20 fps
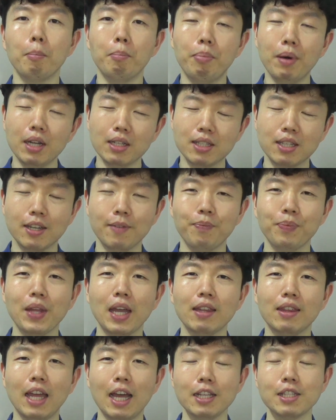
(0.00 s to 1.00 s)
But
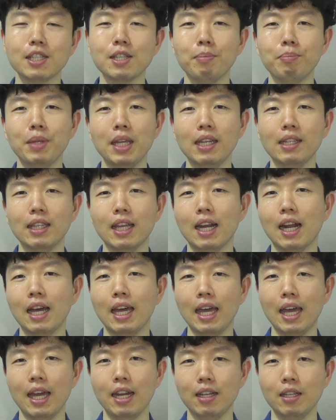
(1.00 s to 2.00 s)
that's something that
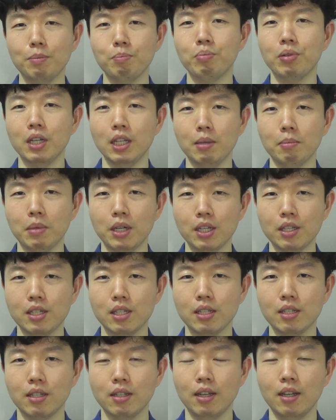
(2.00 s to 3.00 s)
I edit pretty
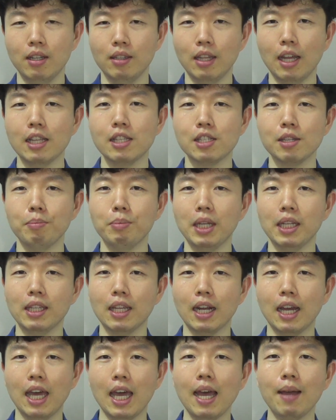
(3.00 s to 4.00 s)
much. That's something
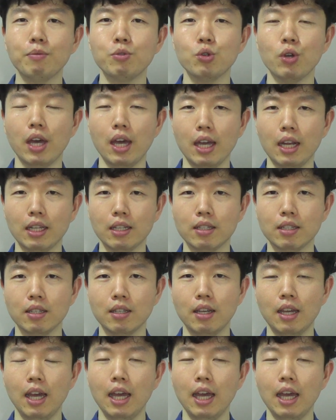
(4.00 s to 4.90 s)
that I have to edit.